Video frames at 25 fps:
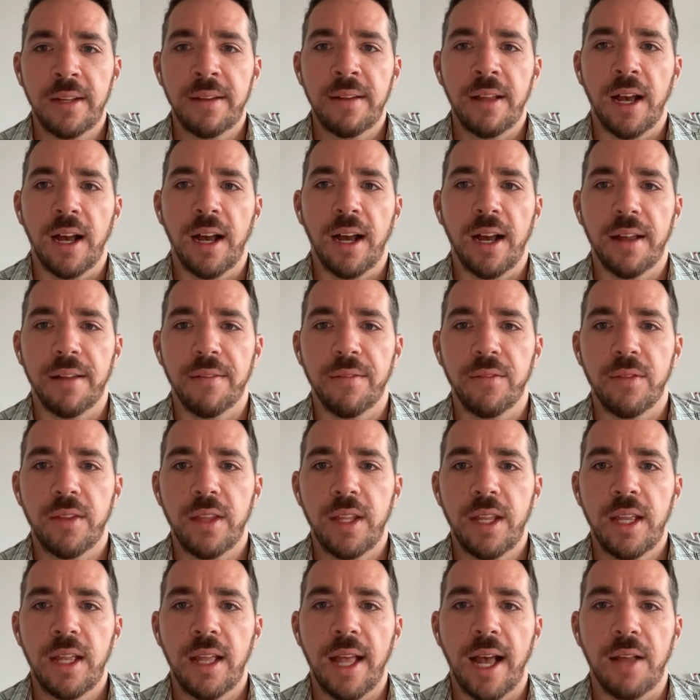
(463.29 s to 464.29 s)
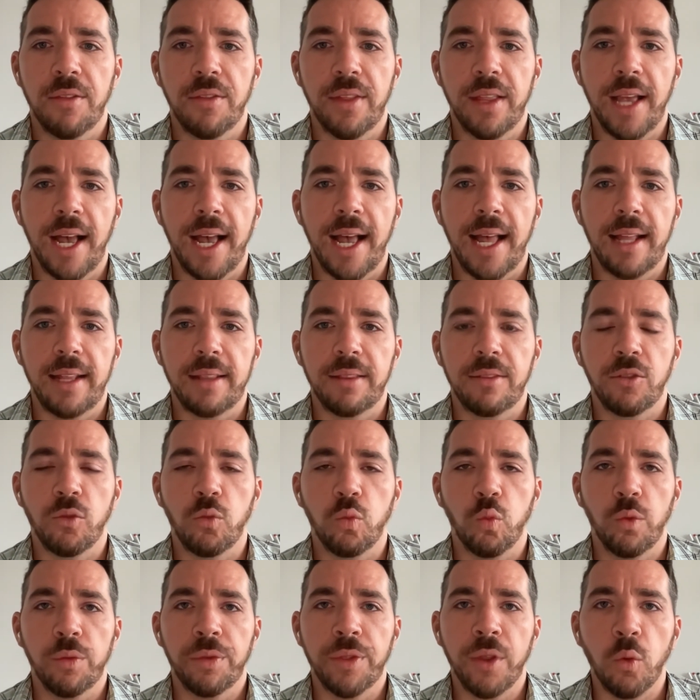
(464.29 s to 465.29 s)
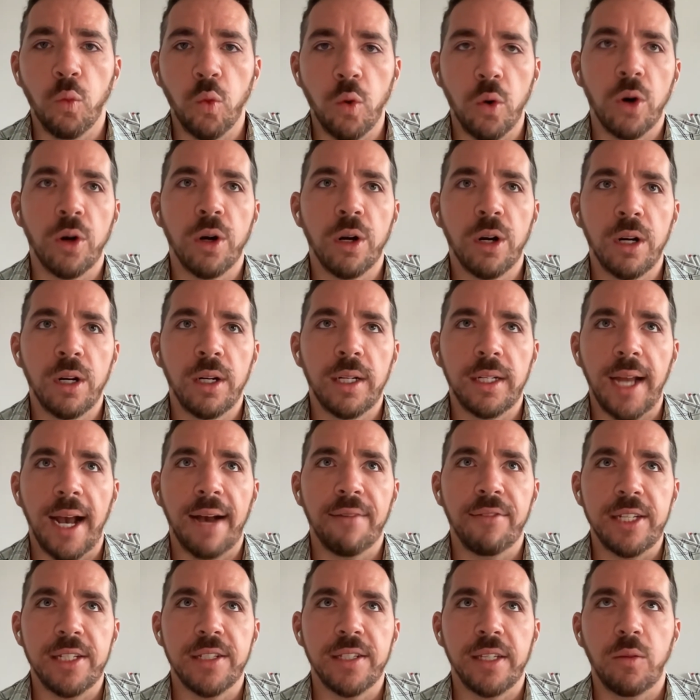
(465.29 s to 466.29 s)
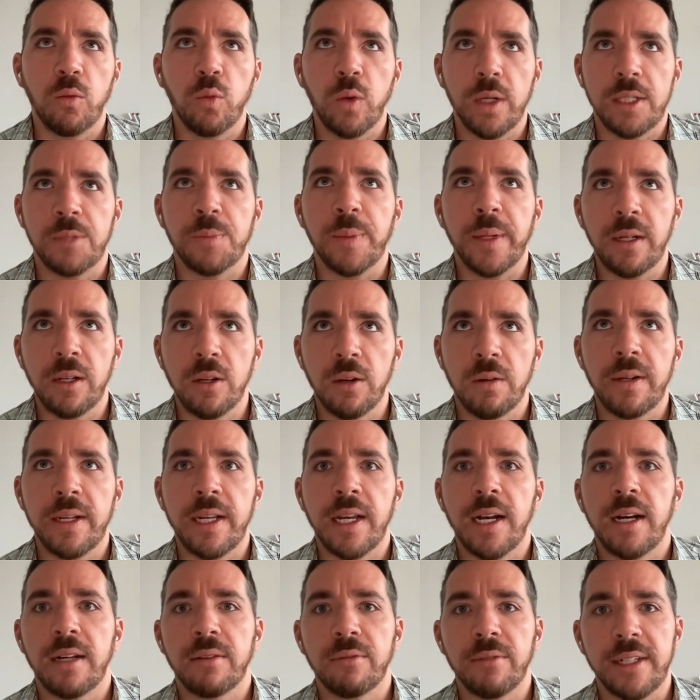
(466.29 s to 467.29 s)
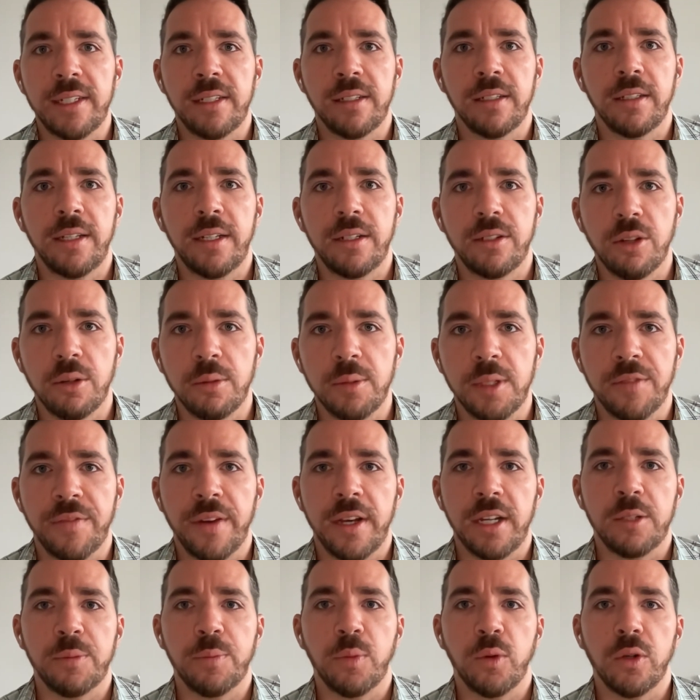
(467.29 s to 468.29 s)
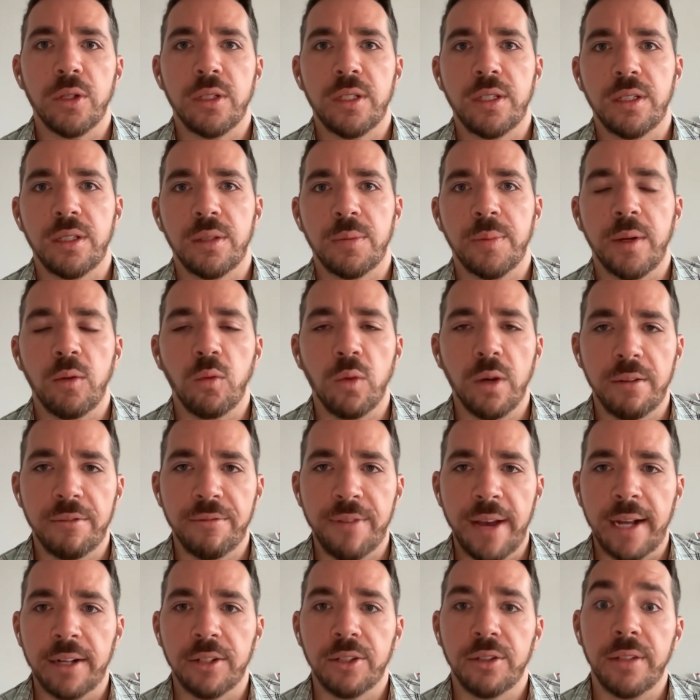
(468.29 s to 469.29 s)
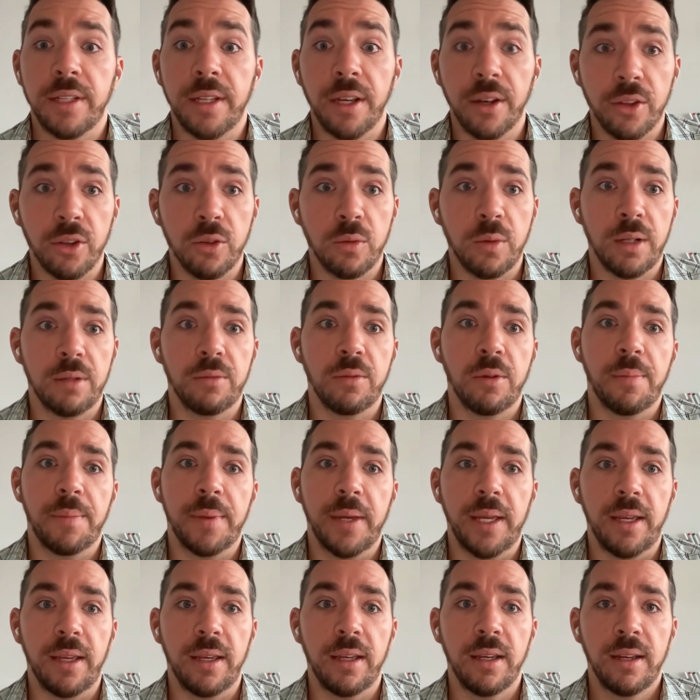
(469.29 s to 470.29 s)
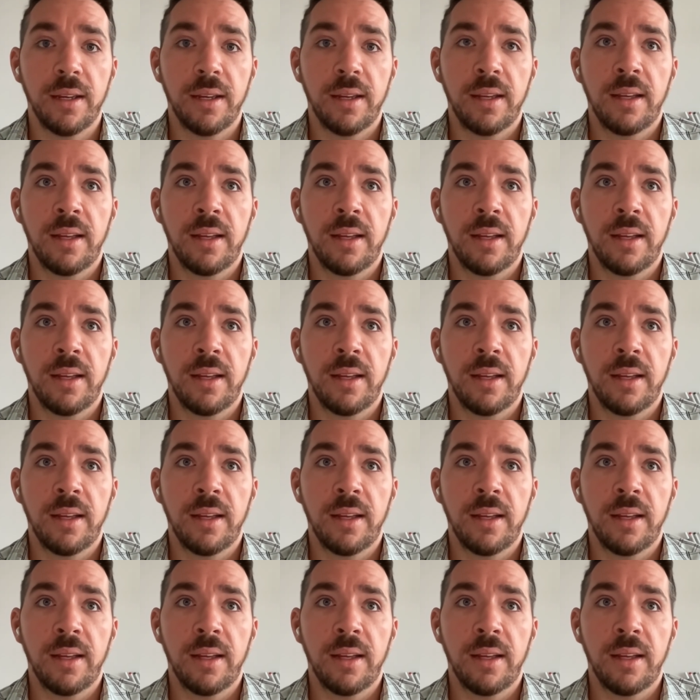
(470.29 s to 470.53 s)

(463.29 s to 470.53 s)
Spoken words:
The war, obviously, what's been going on recently in terms of exports has been one factor. The other one would be